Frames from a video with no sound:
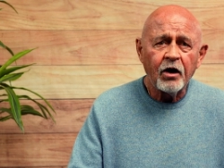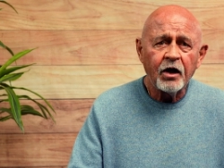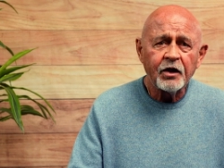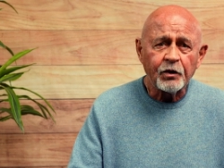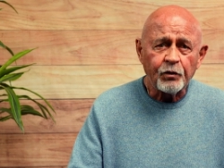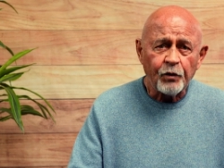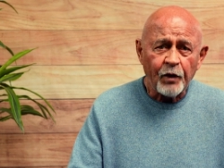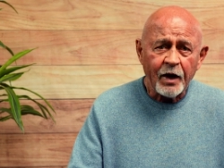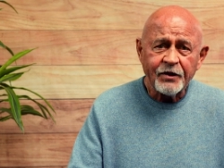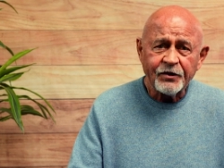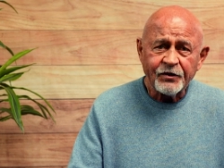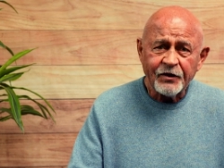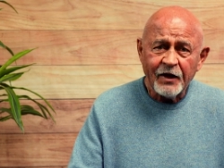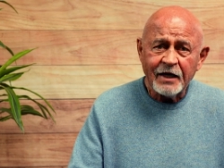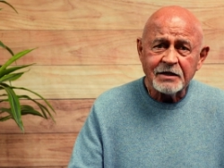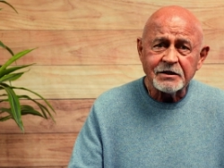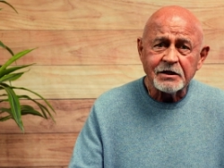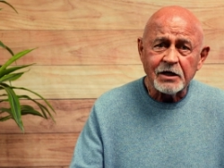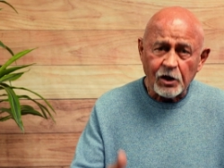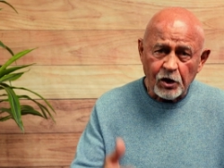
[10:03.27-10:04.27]
all the right
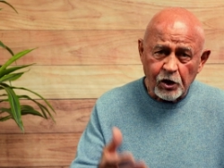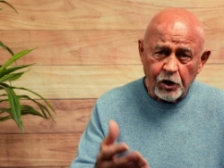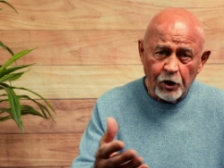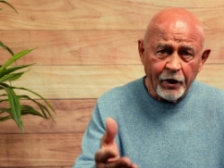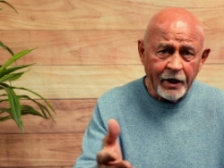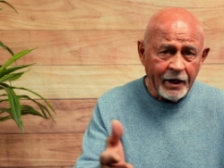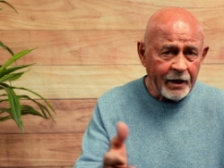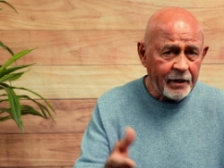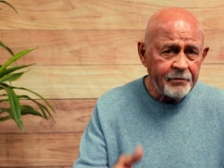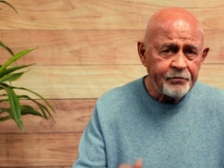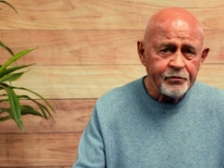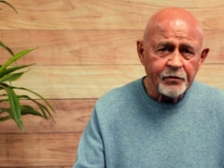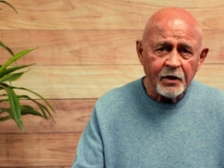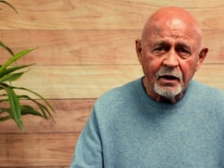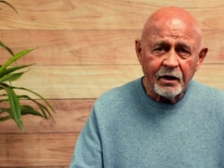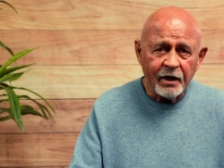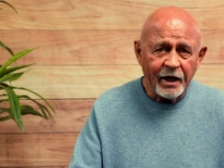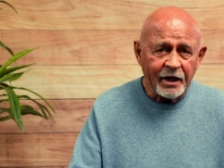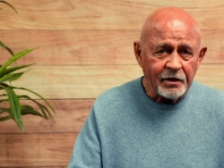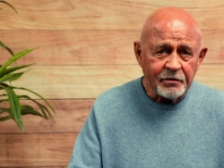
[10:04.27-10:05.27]
things, including
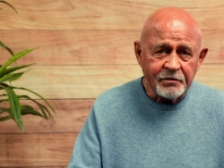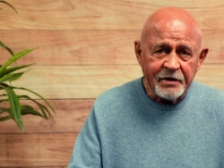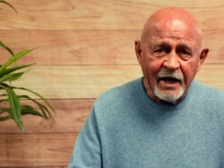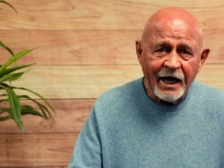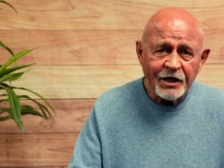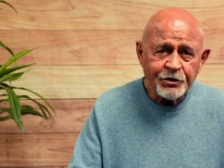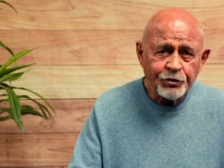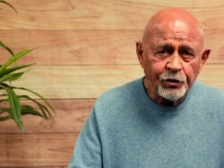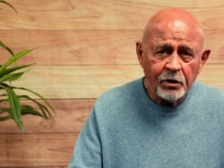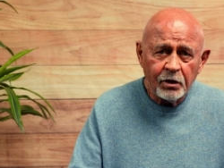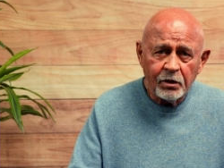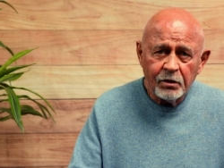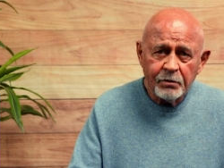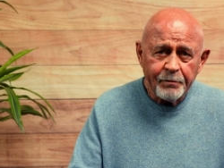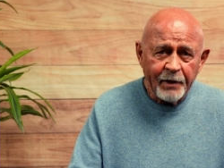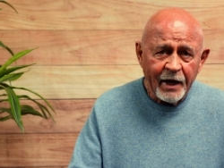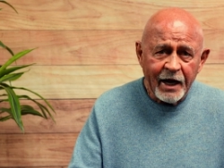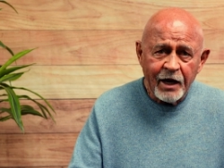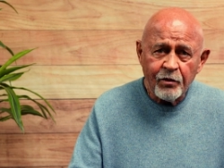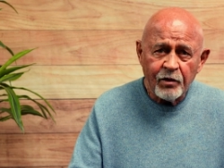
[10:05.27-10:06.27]
like natural
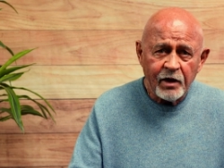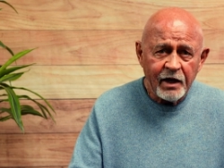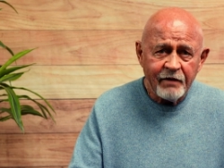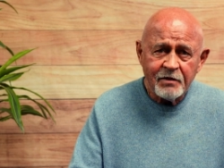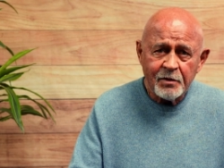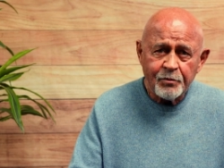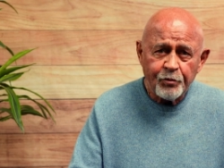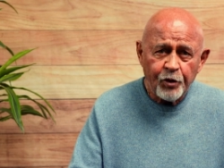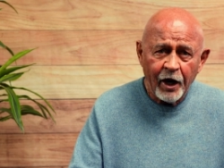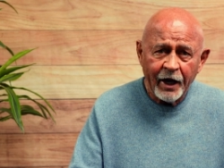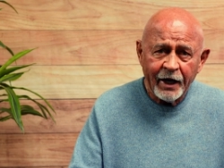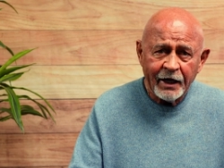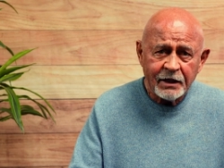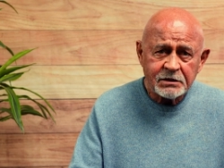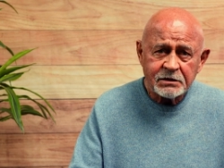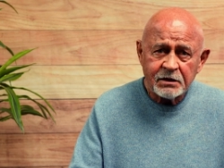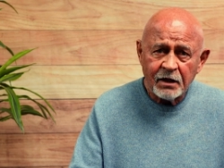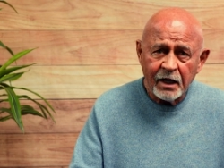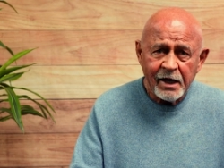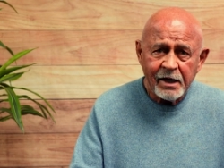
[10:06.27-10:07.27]
pain relieving
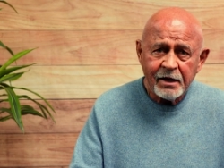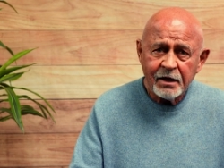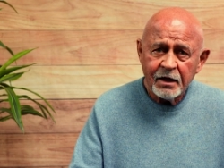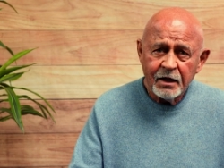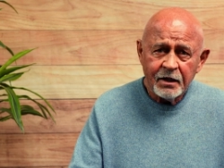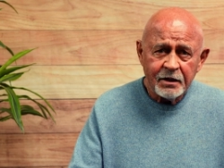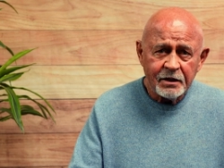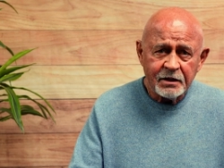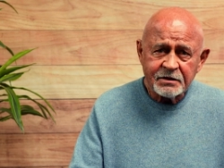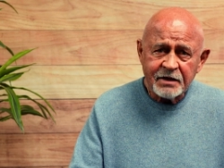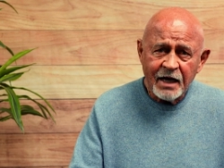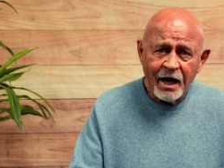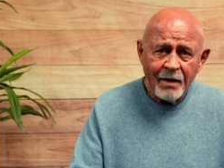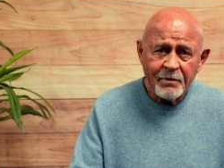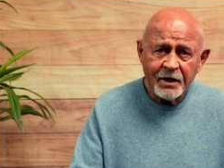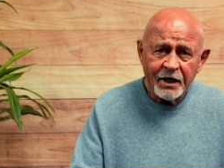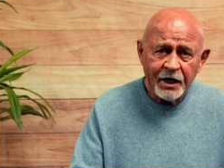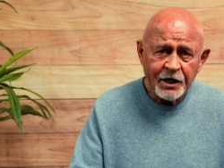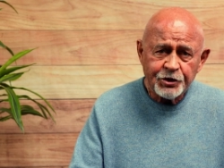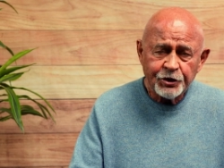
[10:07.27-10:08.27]
products like this
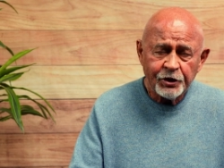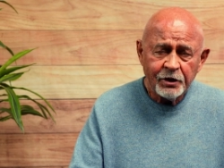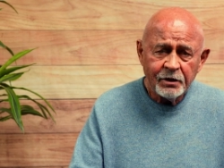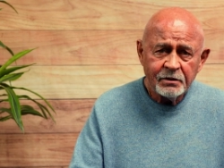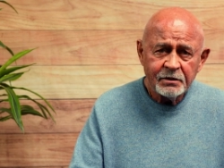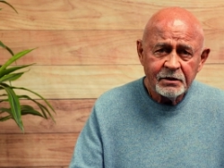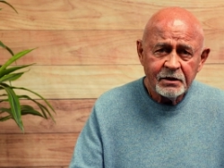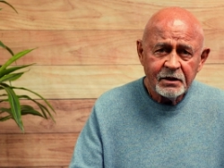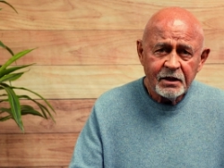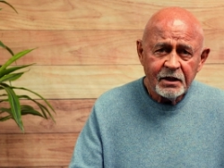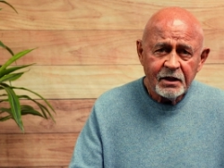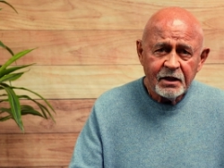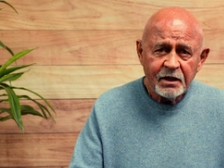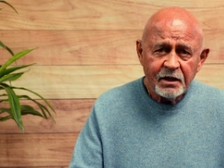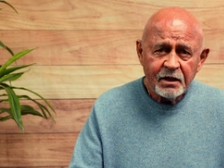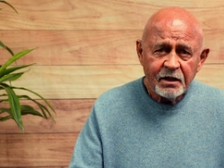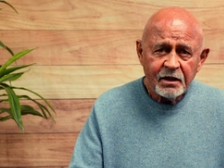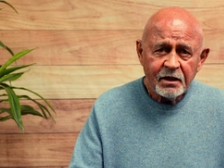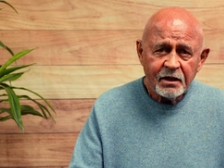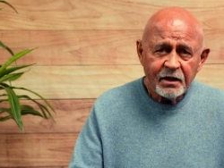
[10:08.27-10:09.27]
combination,
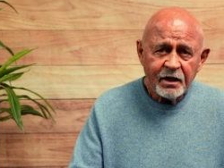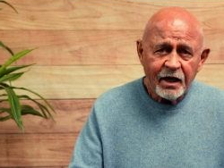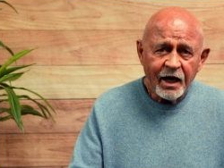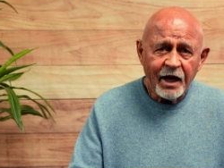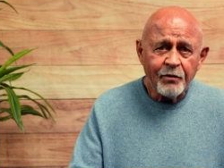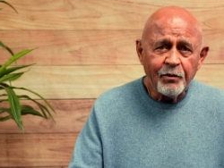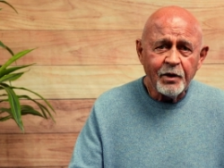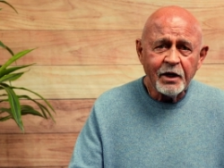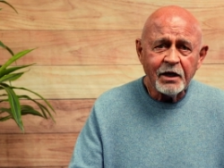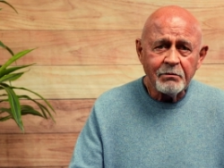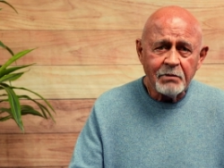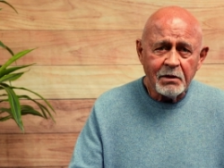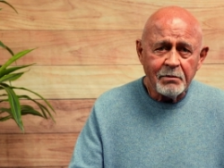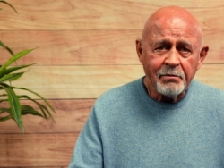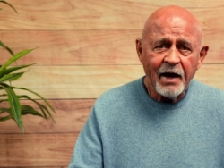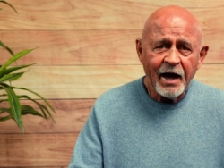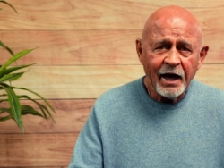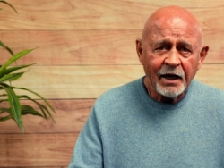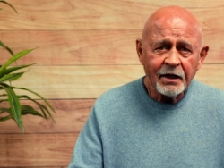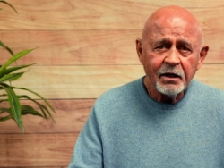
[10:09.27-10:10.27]
and we can be
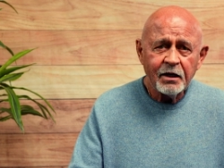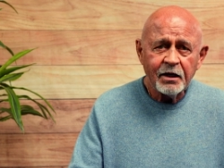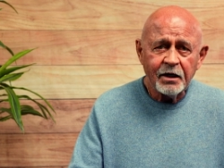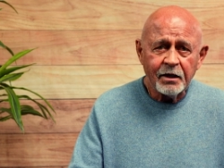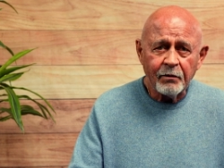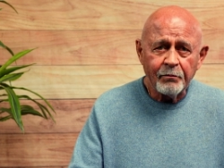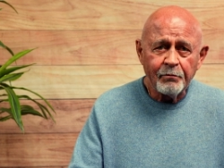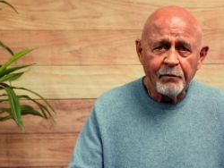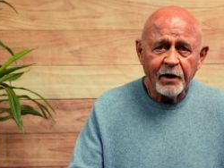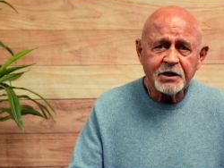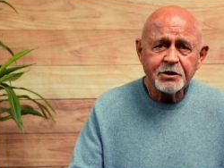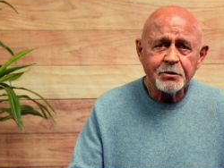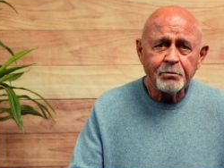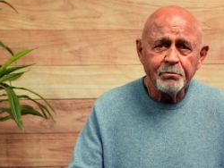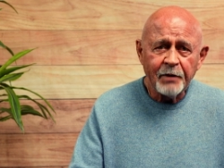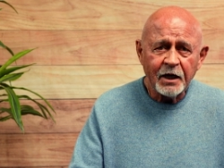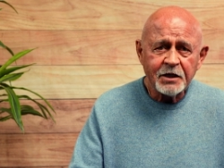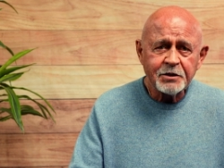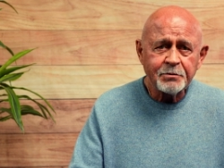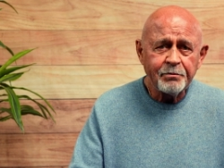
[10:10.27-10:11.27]
back in a much,
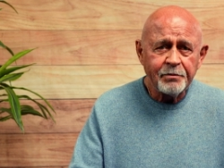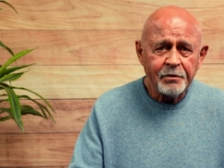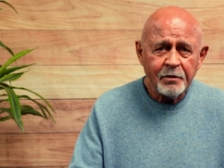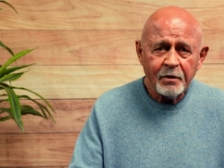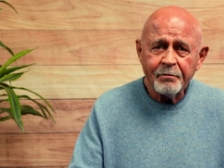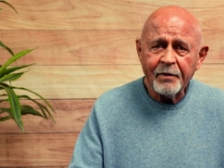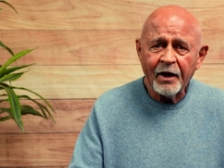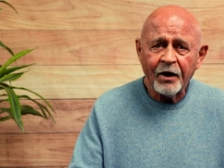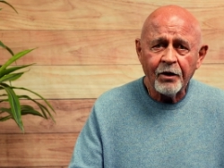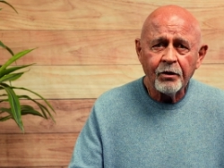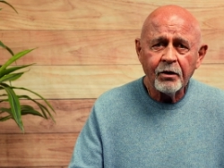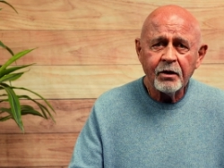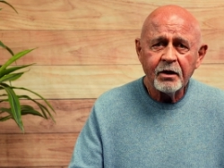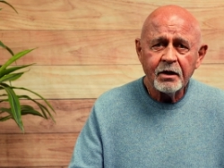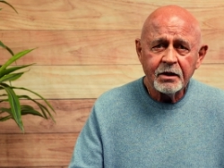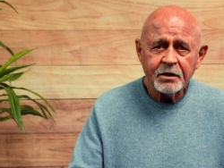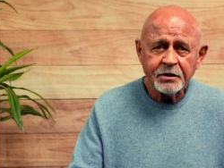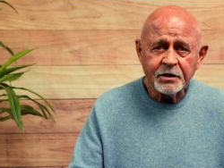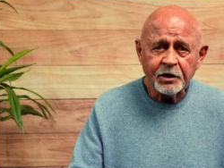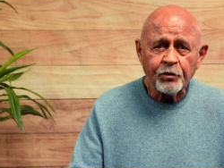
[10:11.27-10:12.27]
much better
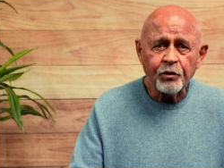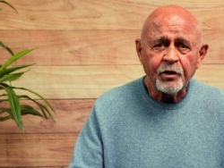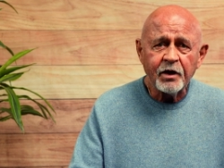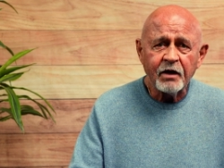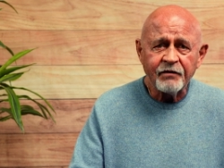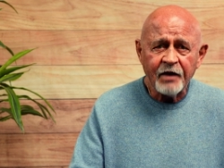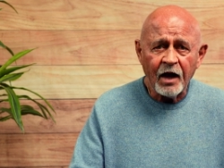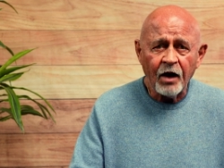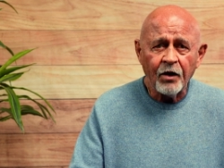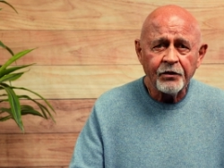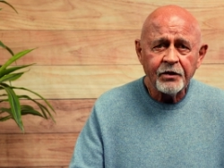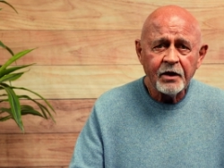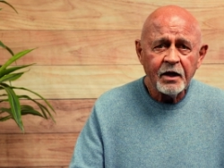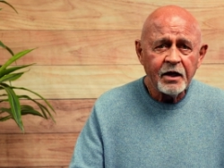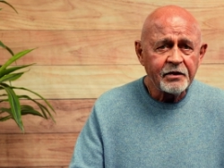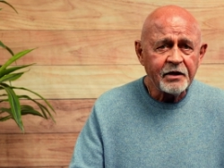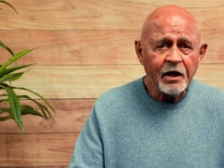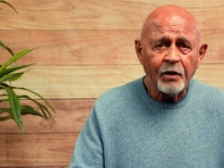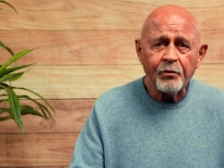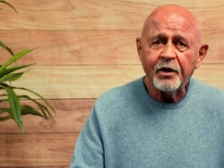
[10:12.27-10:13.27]
degree of health
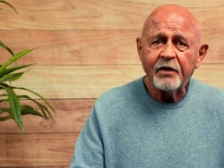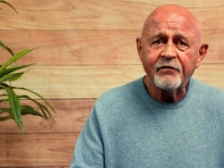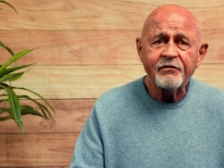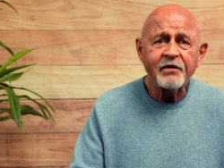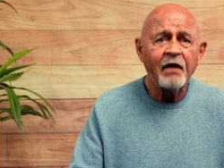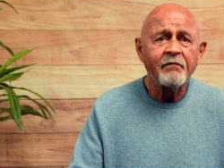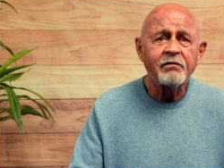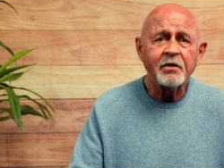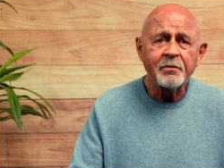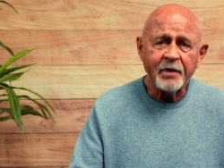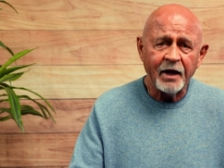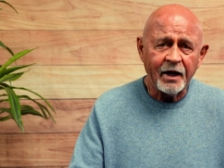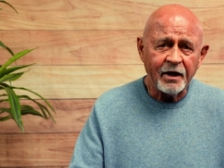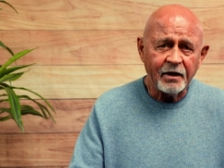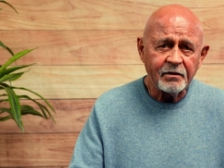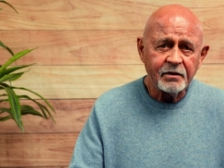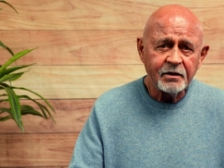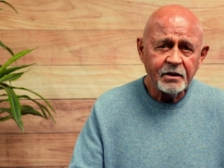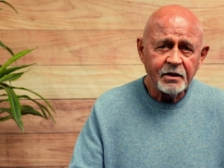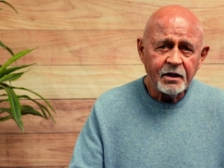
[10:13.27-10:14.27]
than we've ever been.
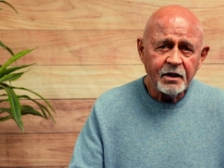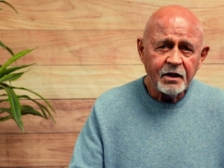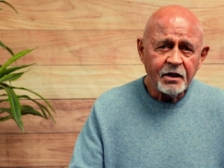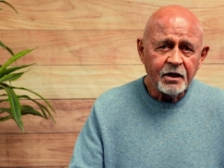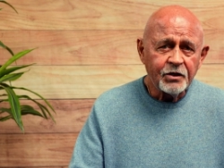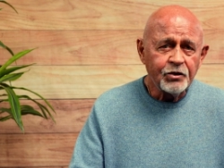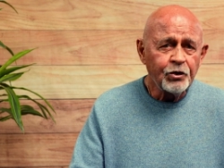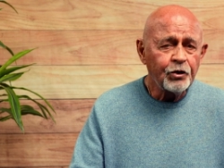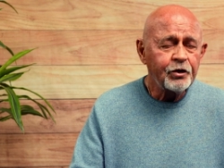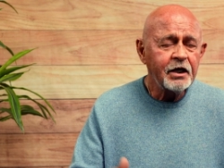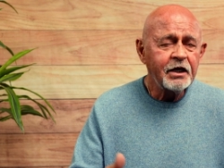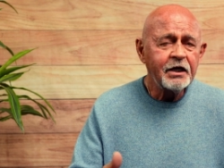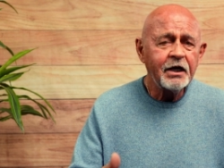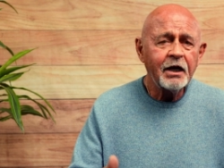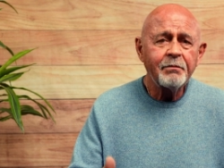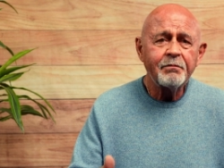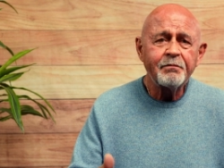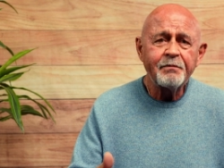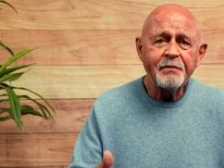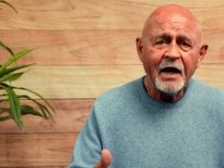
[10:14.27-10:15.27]
You can
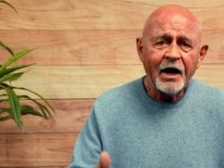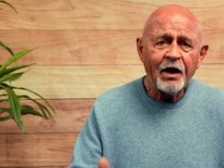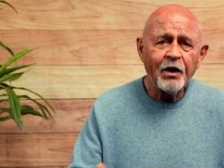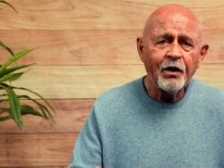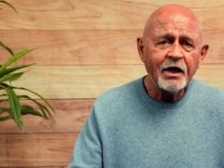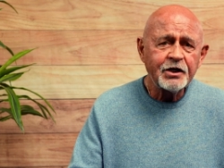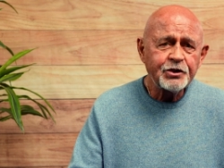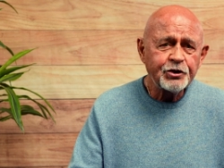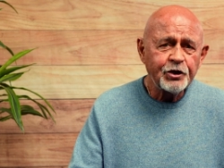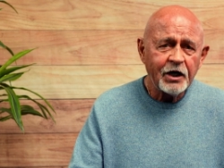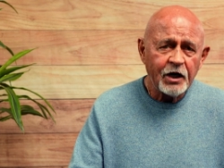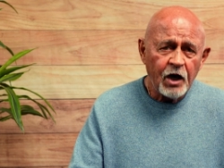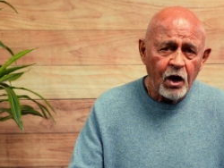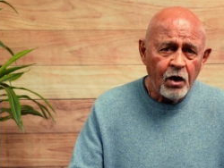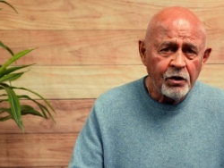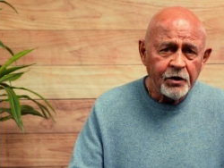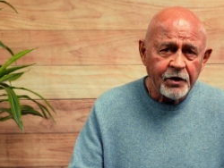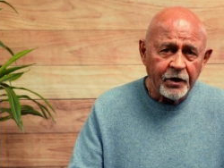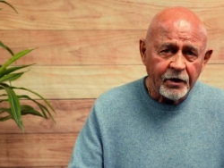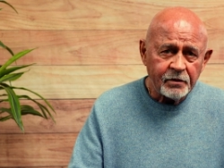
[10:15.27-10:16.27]
get better as you get
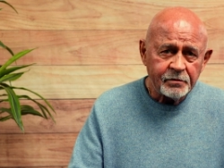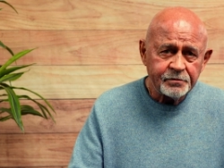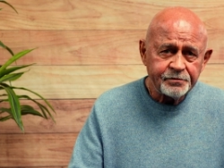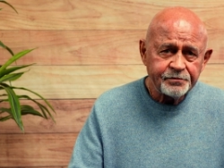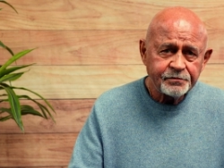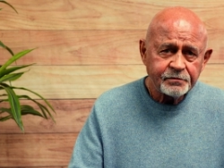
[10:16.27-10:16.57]
older.